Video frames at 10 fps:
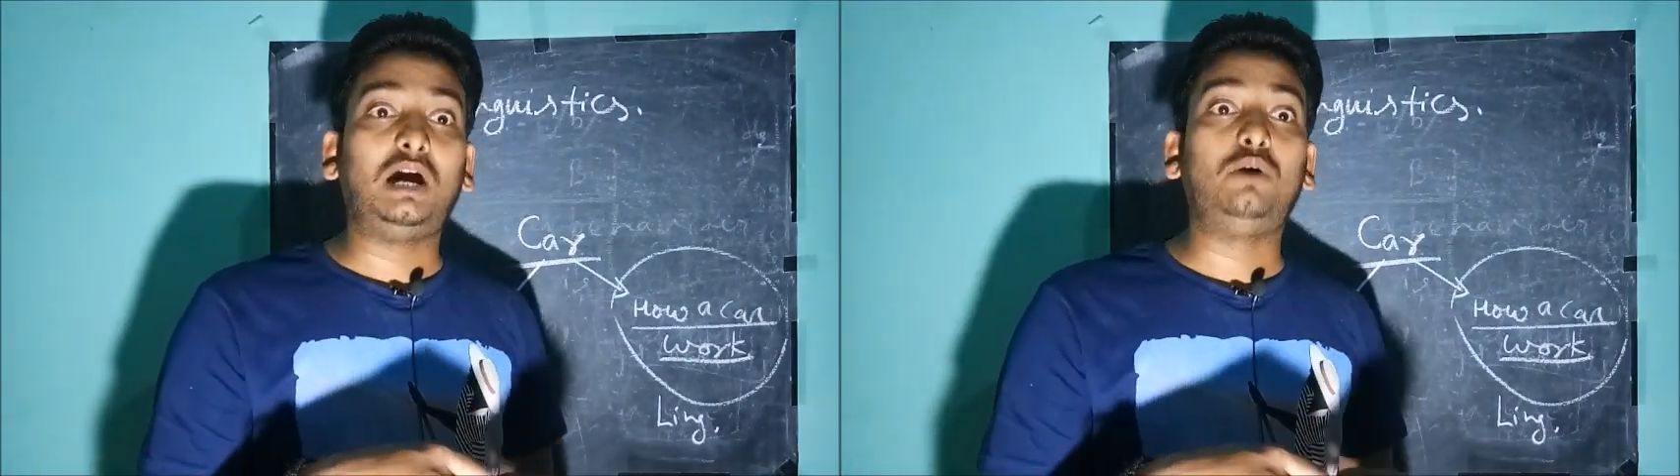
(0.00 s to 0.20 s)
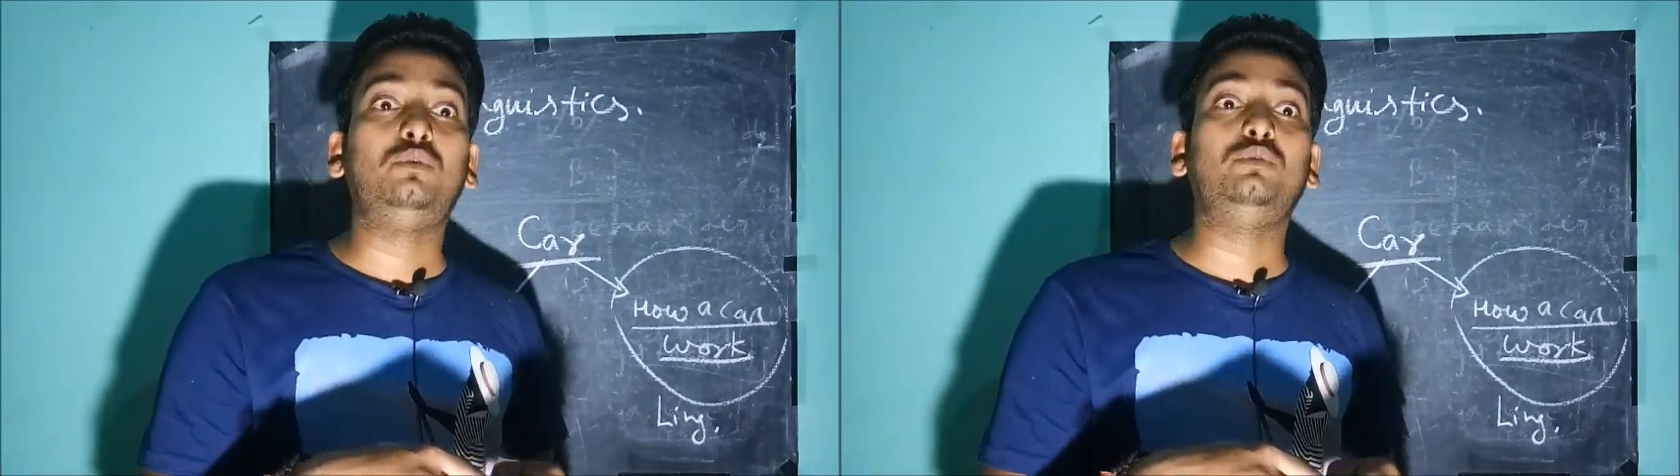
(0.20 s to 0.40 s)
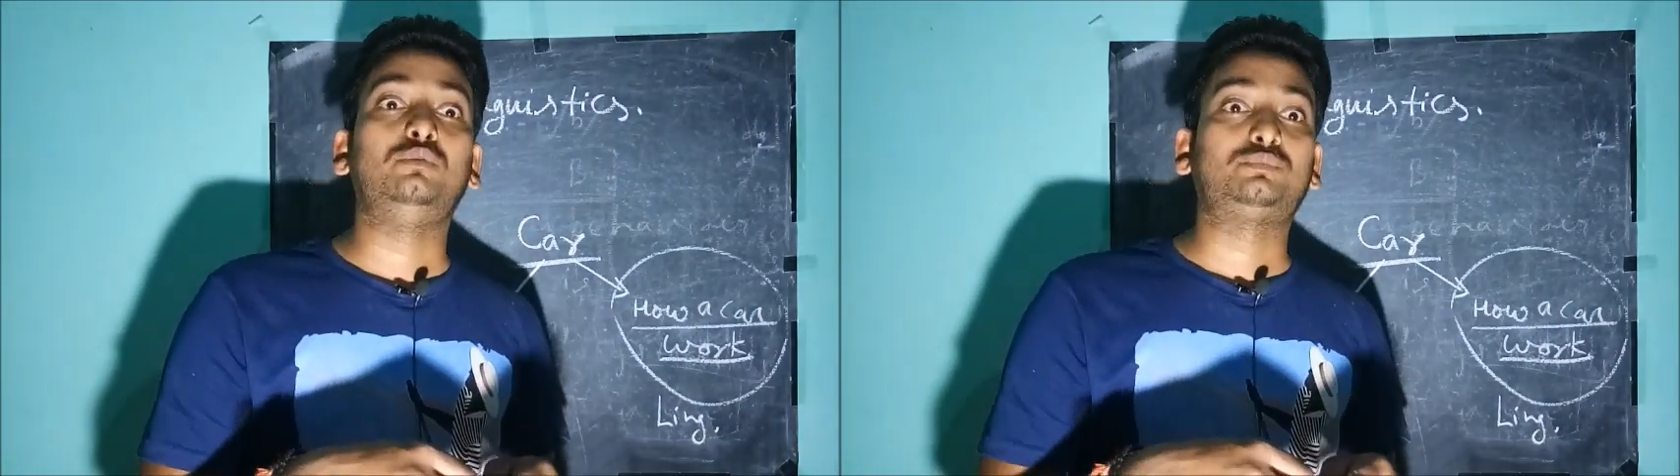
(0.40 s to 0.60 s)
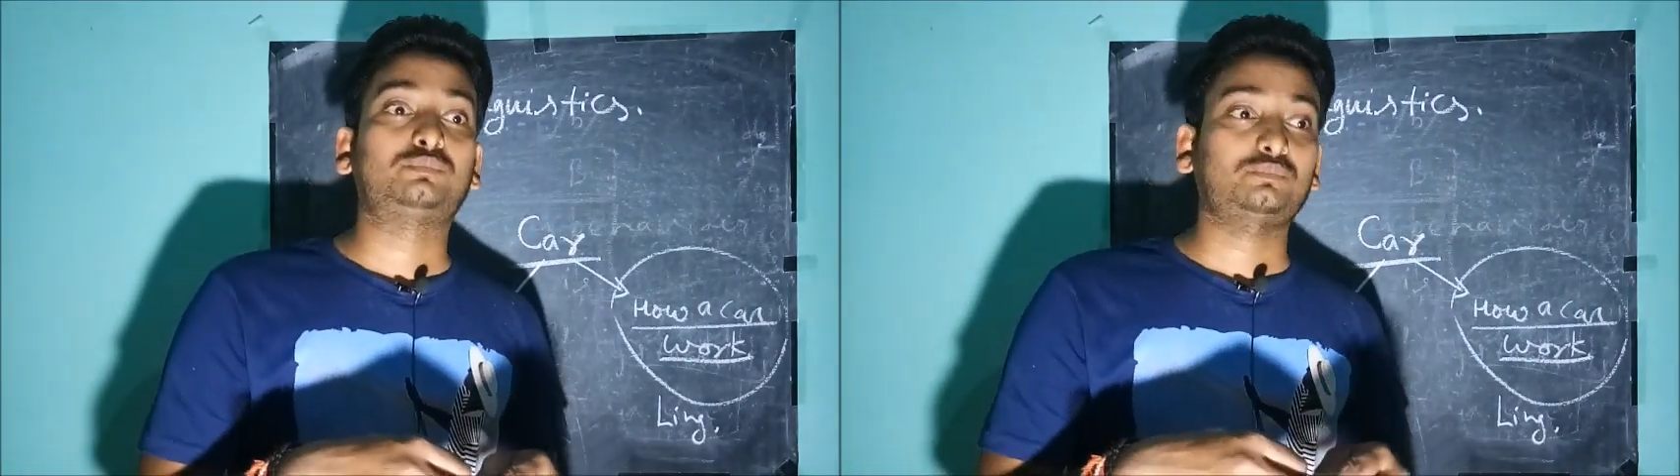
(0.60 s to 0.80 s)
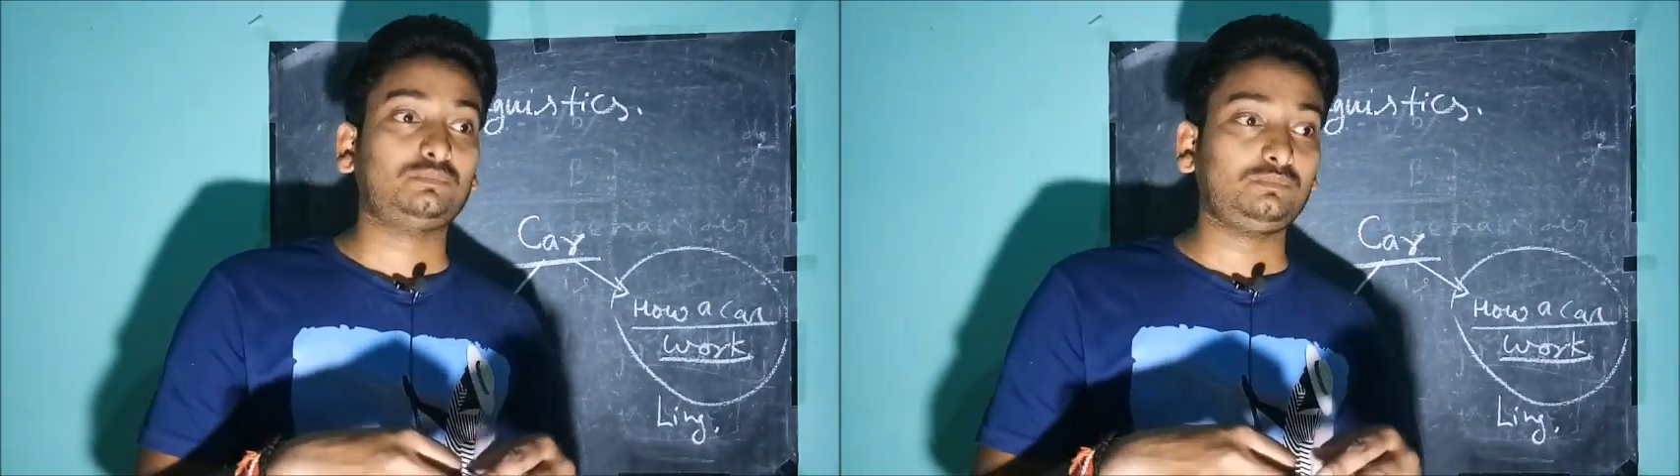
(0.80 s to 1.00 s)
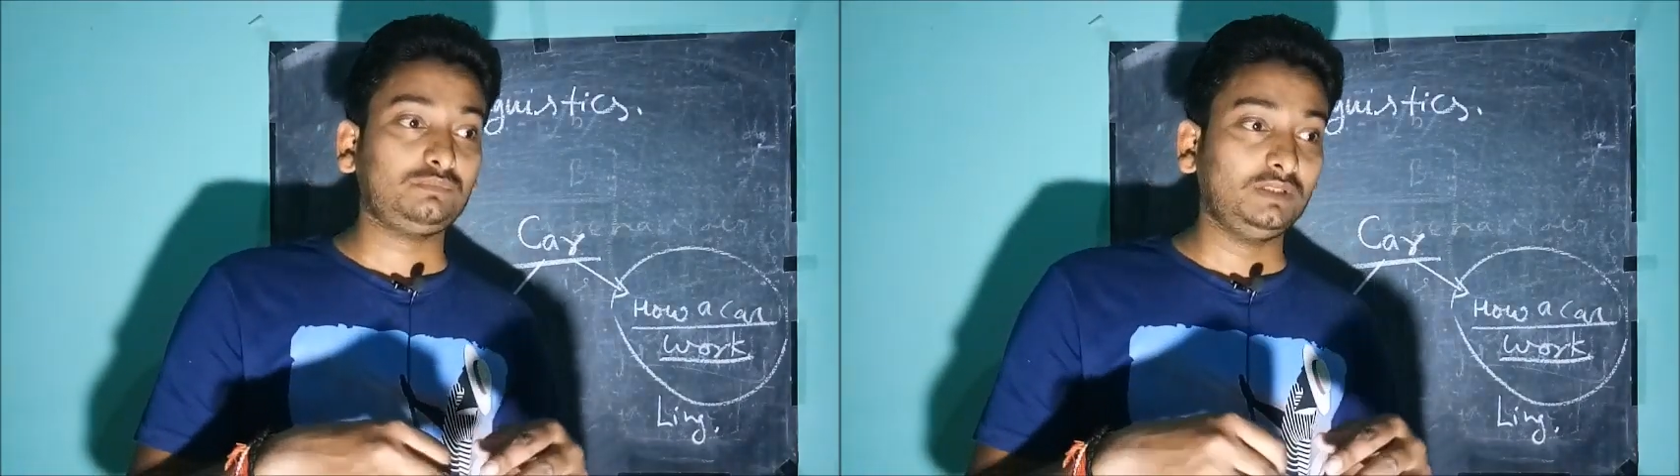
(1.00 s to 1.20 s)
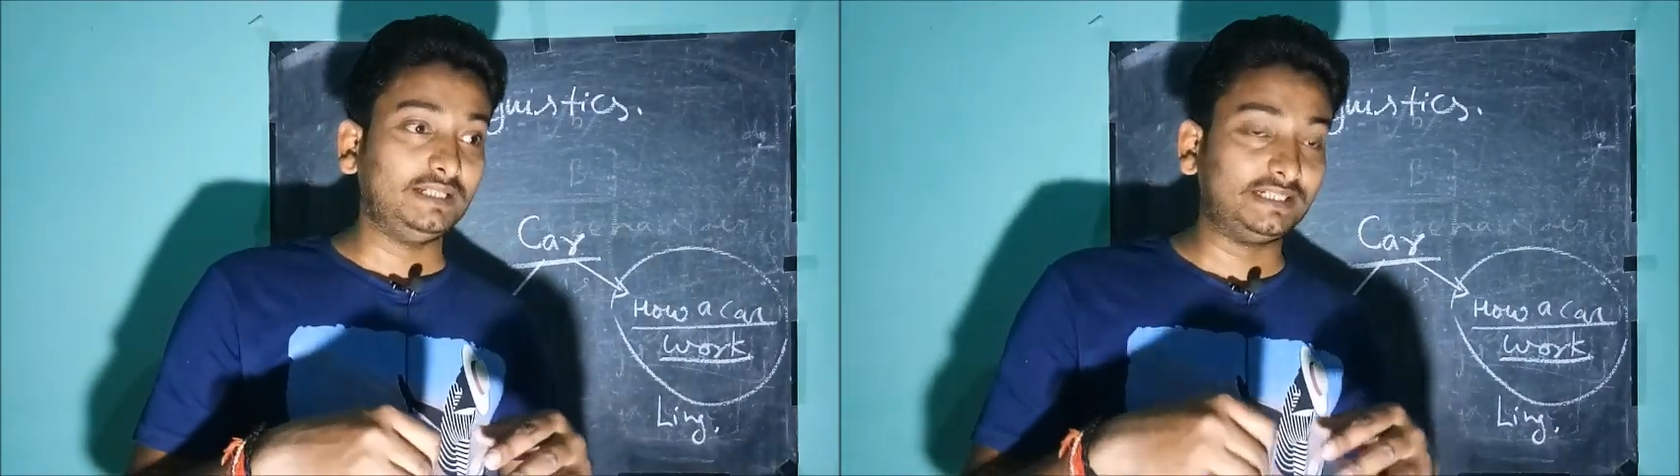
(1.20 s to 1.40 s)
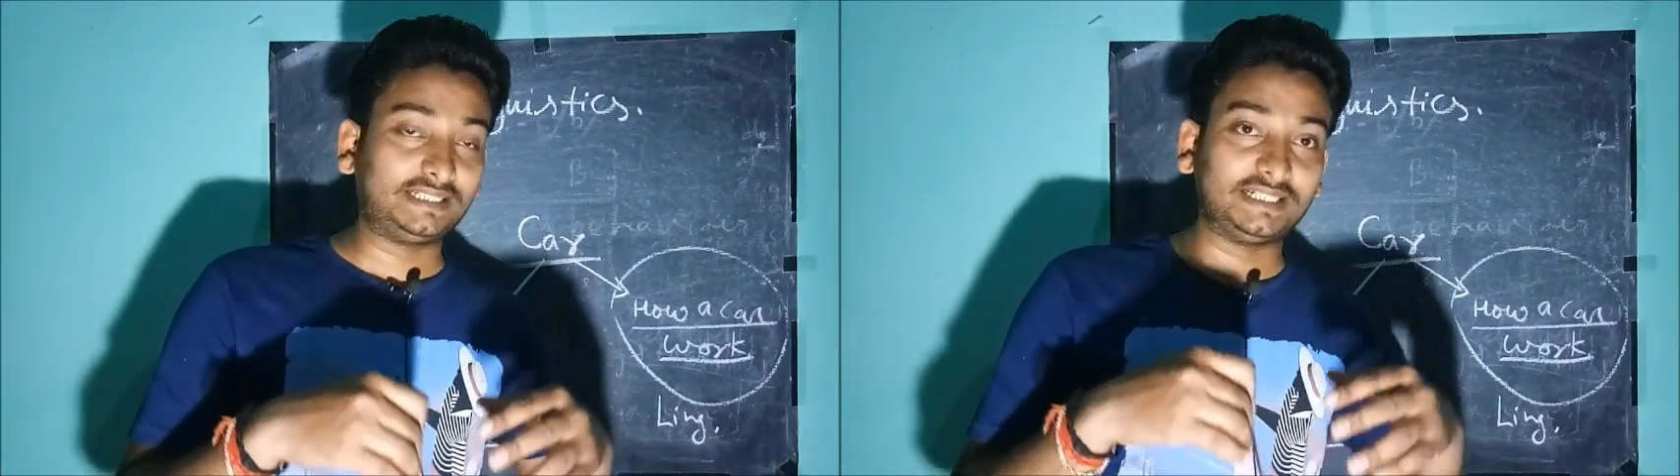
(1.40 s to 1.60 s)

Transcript: how it